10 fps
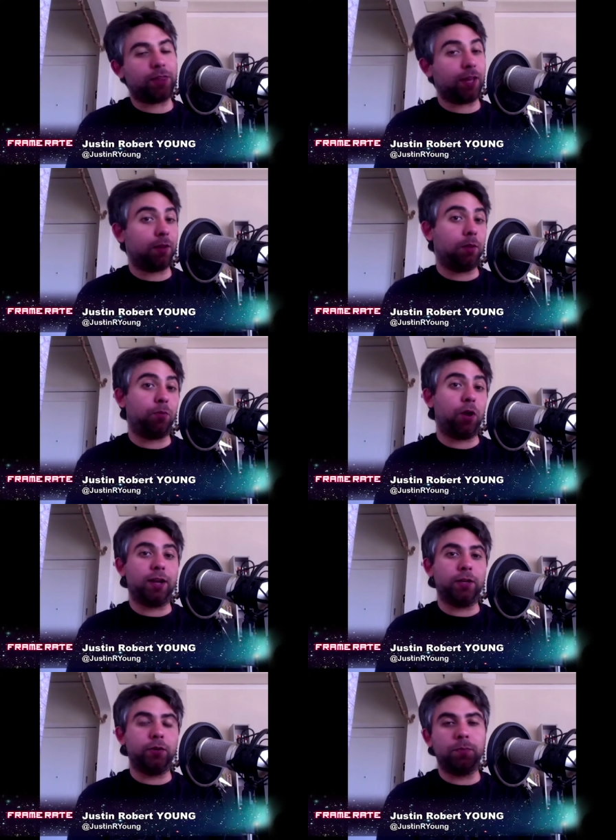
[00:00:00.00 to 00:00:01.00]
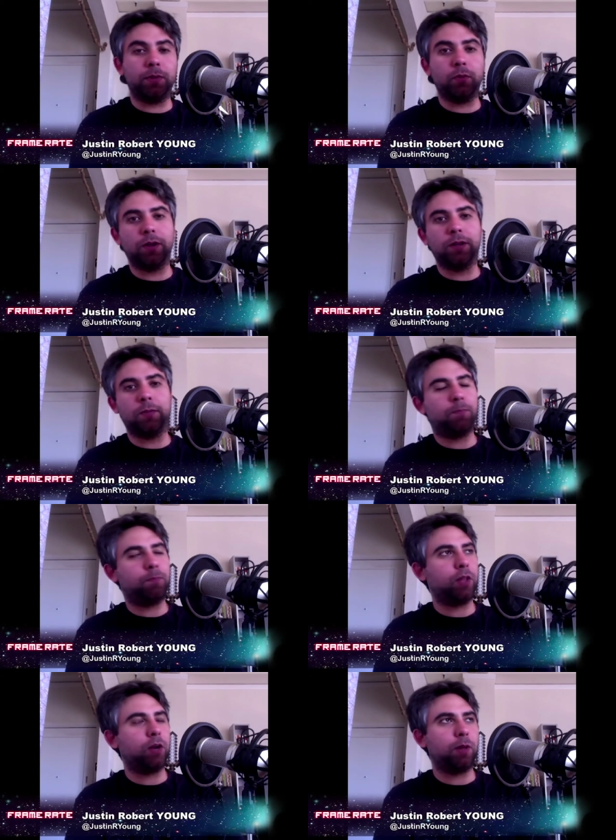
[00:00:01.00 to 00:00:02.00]
a big thing. And, and, Brian, you would be the one to
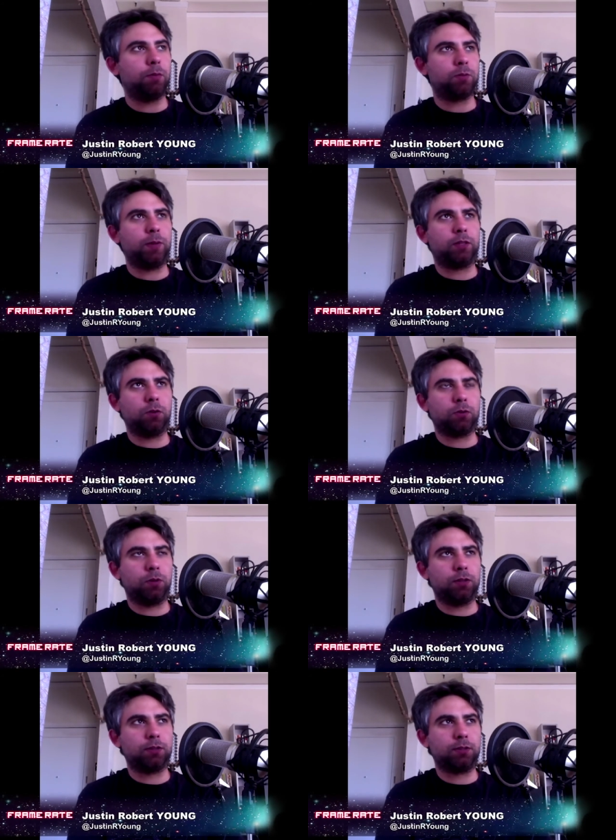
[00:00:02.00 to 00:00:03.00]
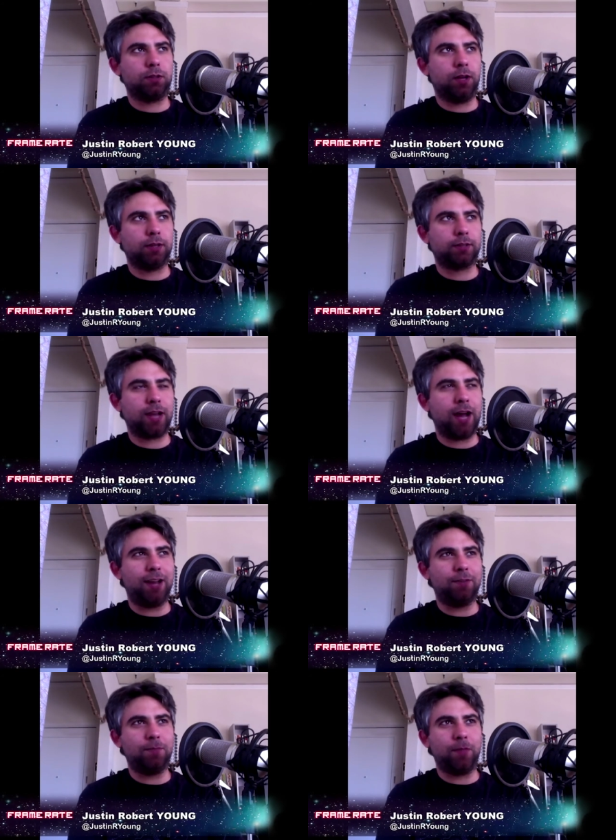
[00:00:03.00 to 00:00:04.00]
you know be able to speak to it as well as uh,
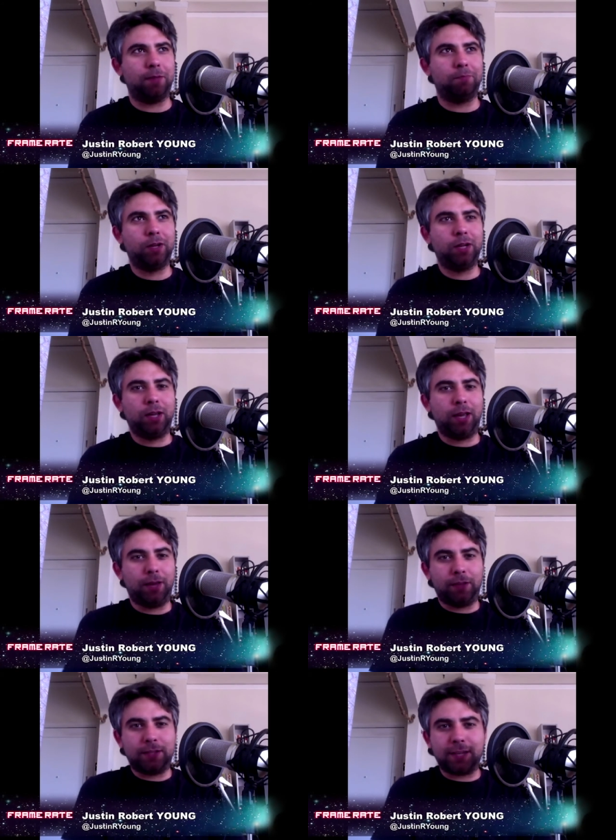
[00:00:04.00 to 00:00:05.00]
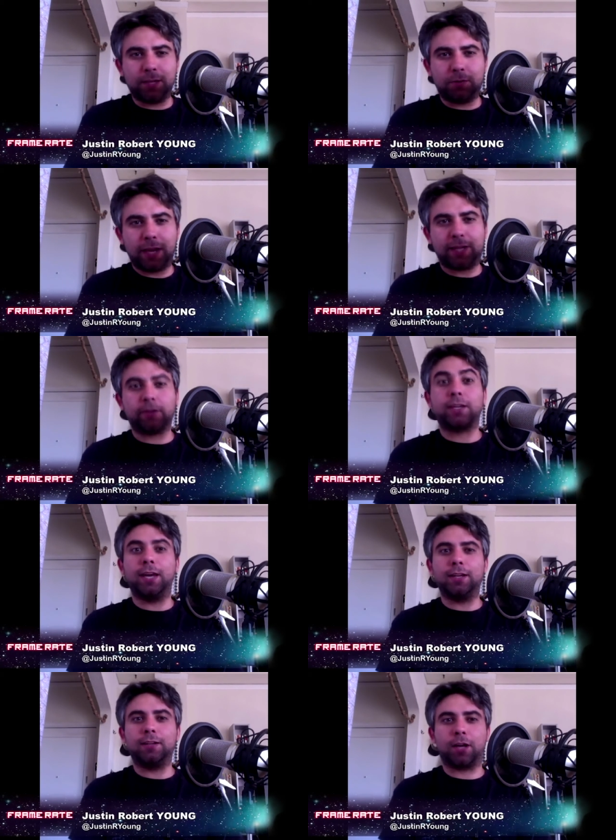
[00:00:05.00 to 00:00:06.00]
Scott. That if let's say you take your
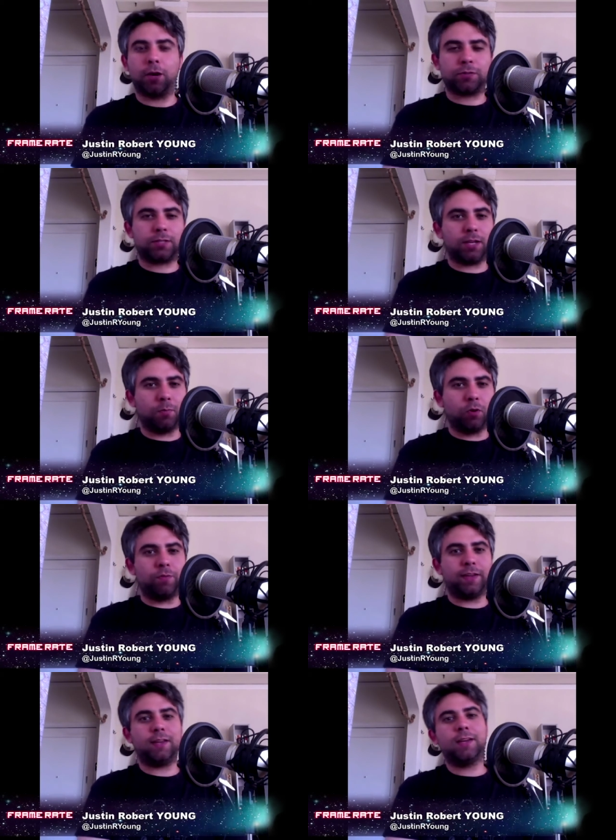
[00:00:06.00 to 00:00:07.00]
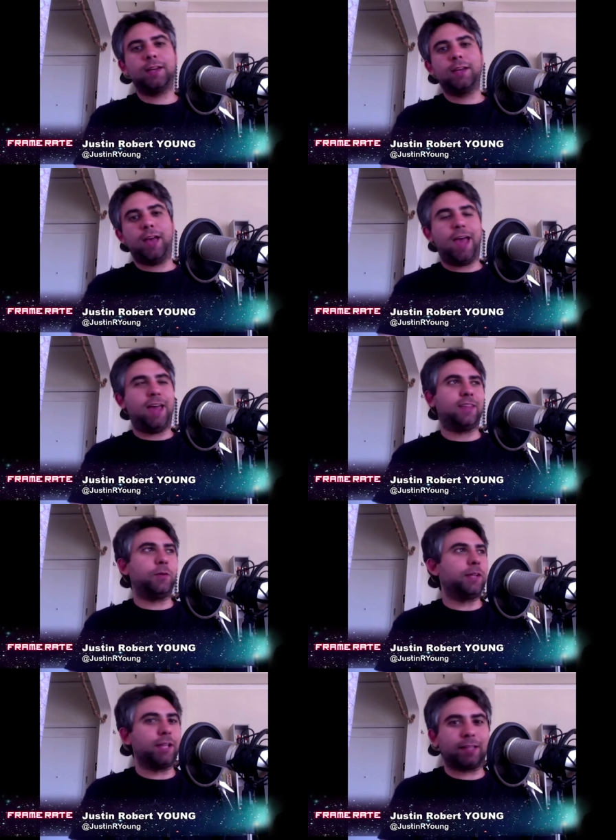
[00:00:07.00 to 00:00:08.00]
kid to go see a movie and they
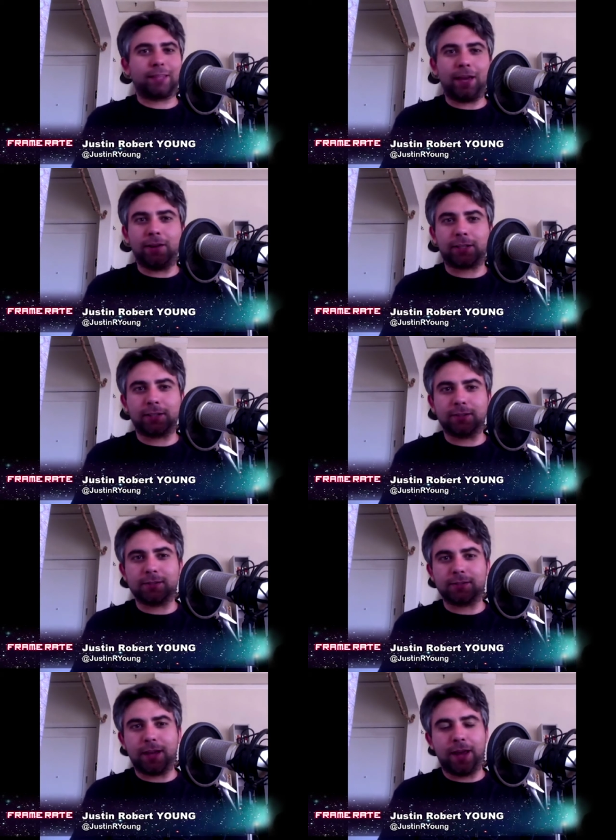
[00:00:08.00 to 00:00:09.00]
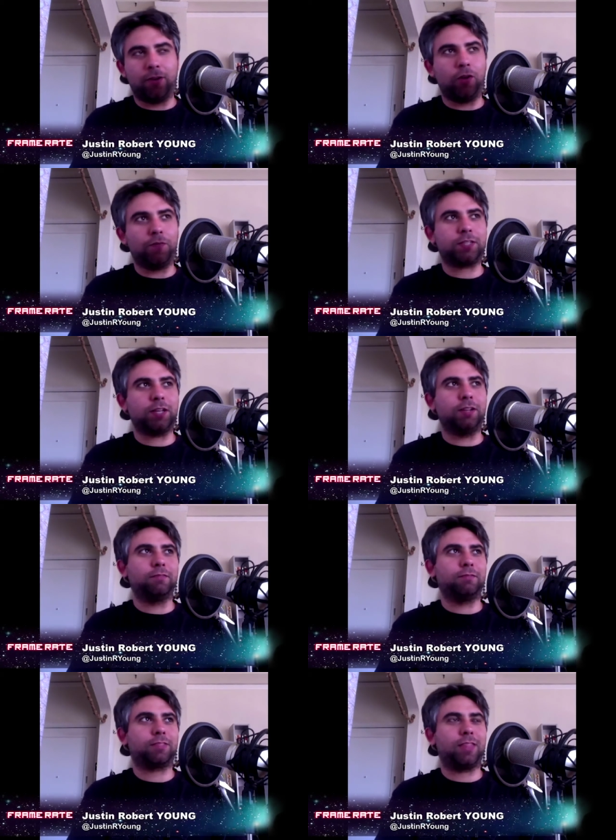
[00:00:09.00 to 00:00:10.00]
really like the characters, and all of a
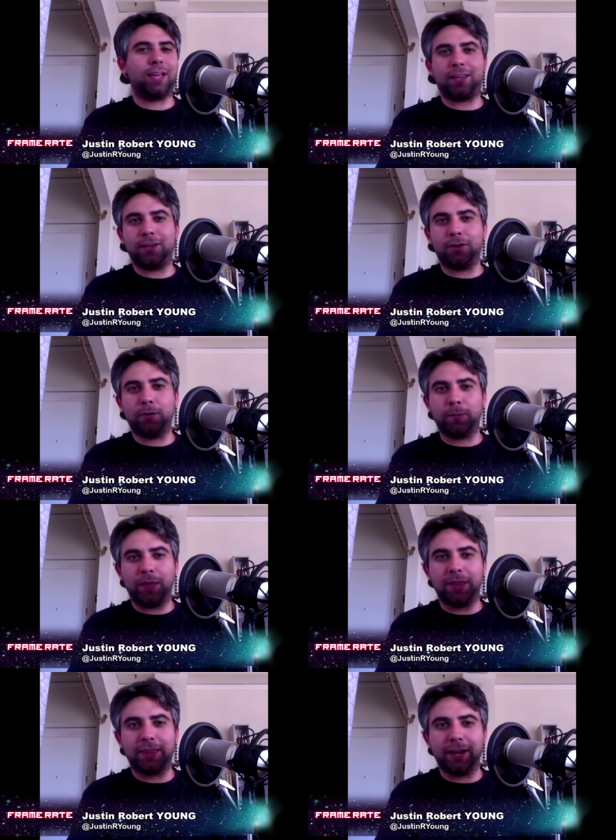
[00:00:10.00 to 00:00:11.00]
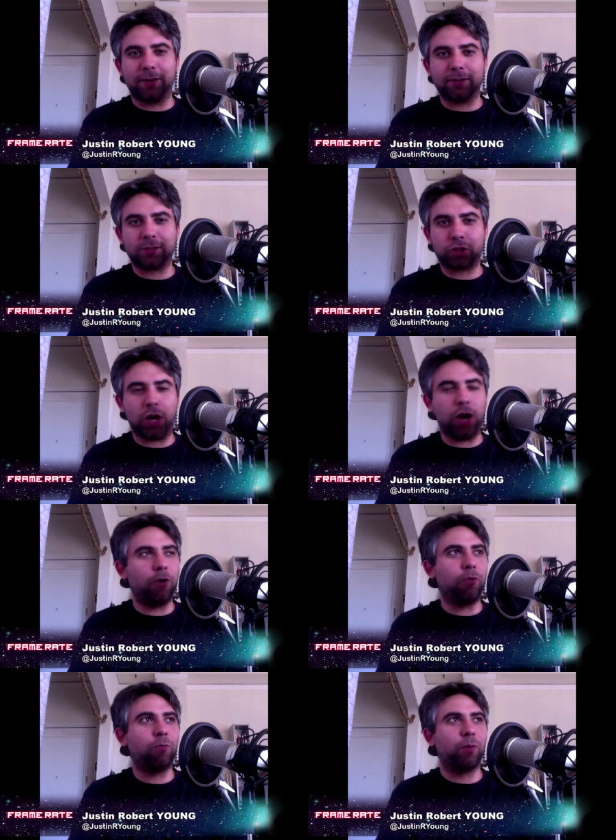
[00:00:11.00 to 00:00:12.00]
sudden they hear that there's a
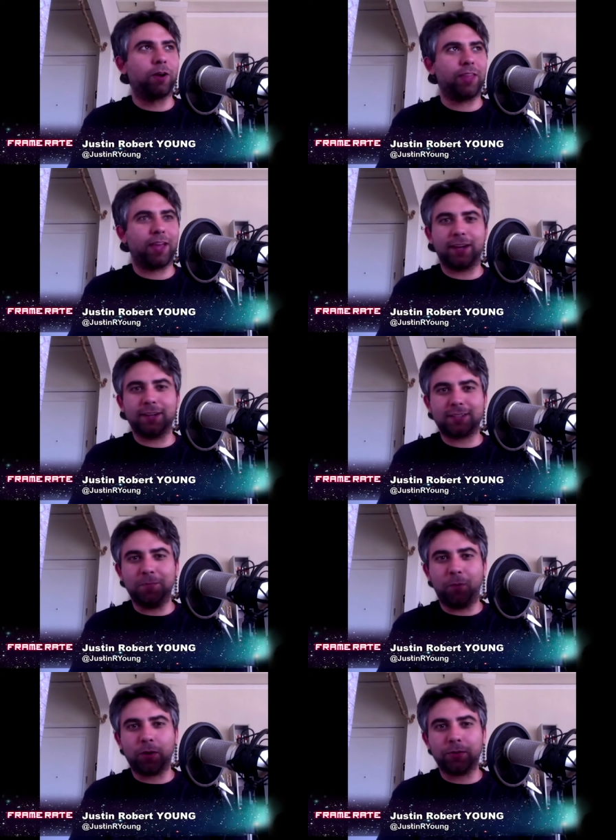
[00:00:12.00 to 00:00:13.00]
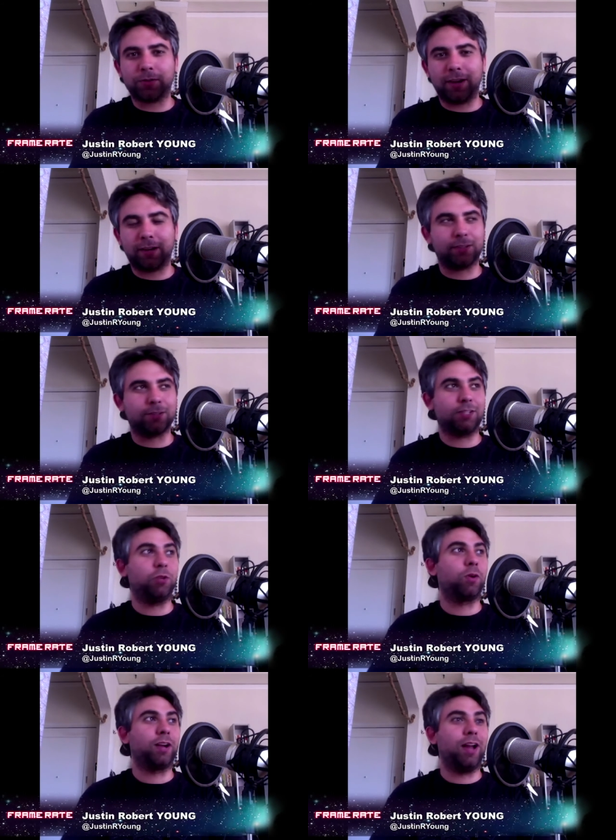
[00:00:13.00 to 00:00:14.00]
show where they get to see more of those characters,
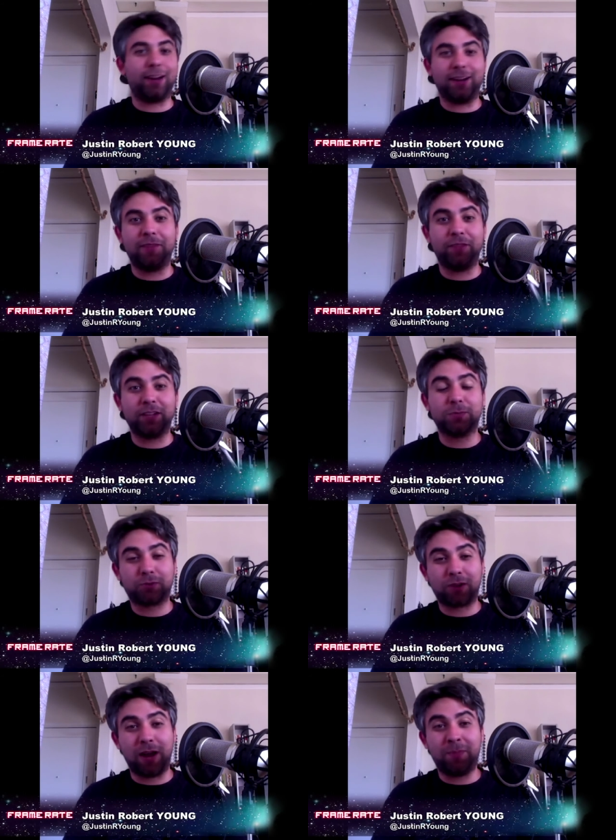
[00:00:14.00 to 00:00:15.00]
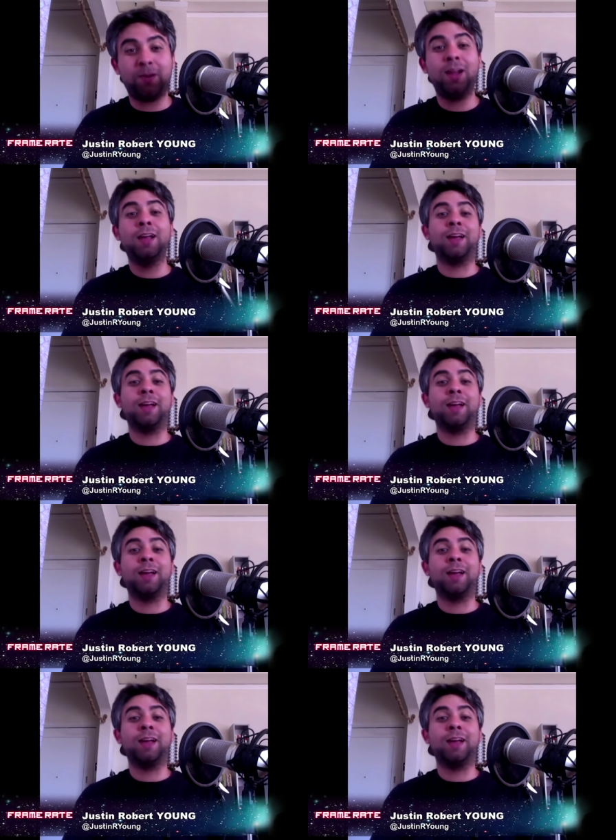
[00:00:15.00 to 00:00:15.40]
and you are not a Netflix subscriber,